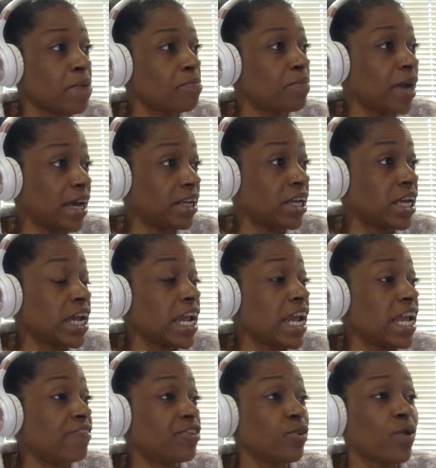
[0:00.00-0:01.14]
But
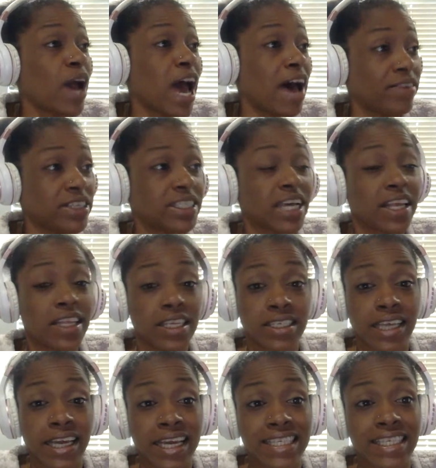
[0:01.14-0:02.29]
if you haven't done this,
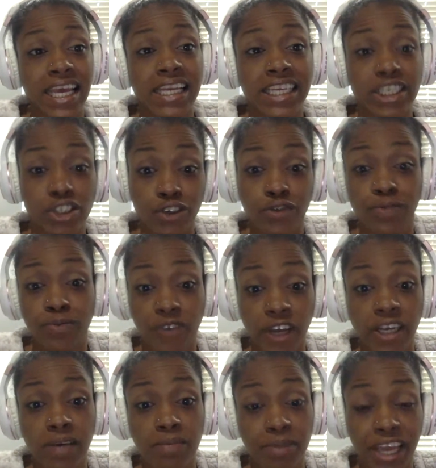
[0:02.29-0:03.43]
like I said, get your
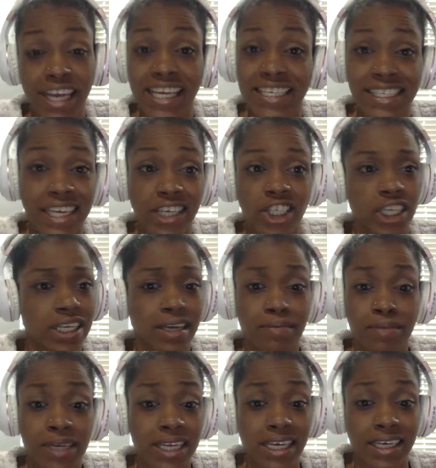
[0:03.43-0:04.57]
funding planning session
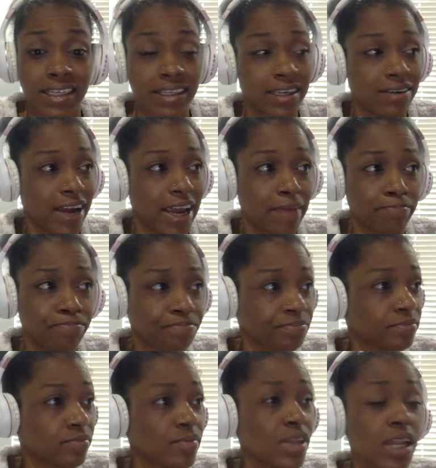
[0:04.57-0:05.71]
immediately, right?
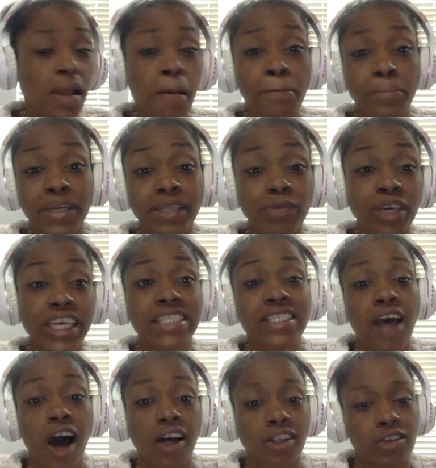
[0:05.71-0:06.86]
But we can
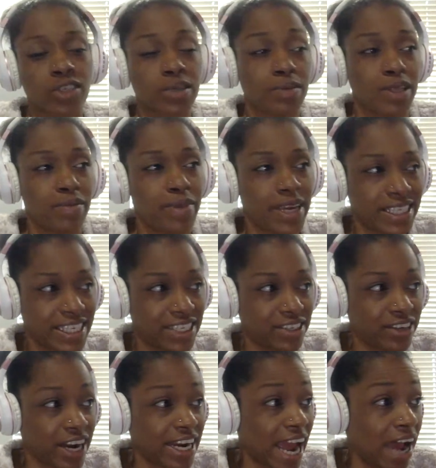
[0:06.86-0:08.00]
talk through some of the basics
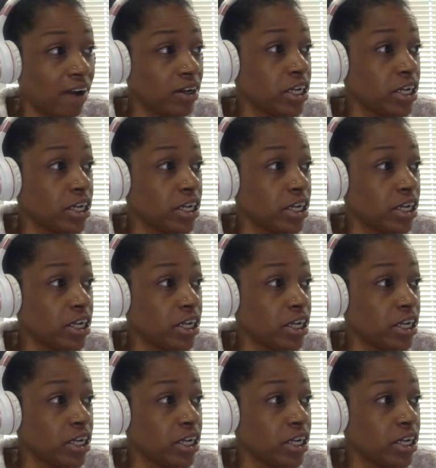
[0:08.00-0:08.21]
right now.